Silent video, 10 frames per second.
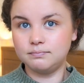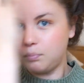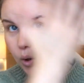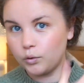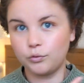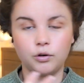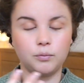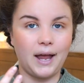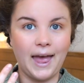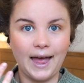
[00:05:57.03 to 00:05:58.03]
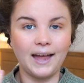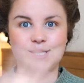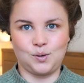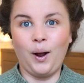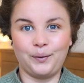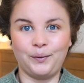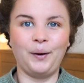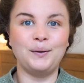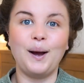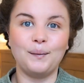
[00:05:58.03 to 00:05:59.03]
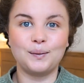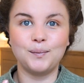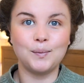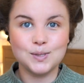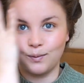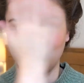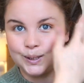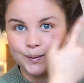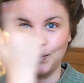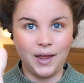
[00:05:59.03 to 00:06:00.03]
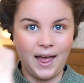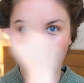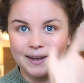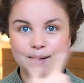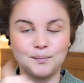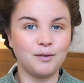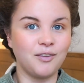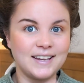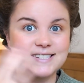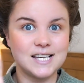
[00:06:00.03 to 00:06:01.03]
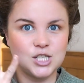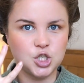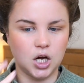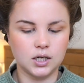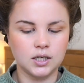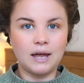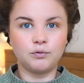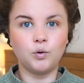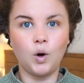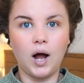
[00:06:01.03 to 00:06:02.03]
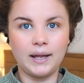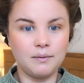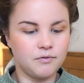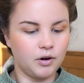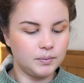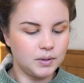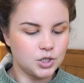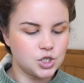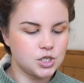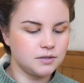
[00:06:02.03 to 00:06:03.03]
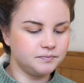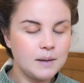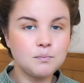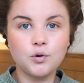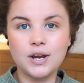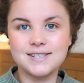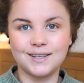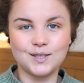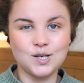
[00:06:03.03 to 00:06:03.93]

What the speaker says: blonde through my hair. It's quite grown out at the moment, so obviously all the hair near my face is dark. Therefore, I am very much embracing the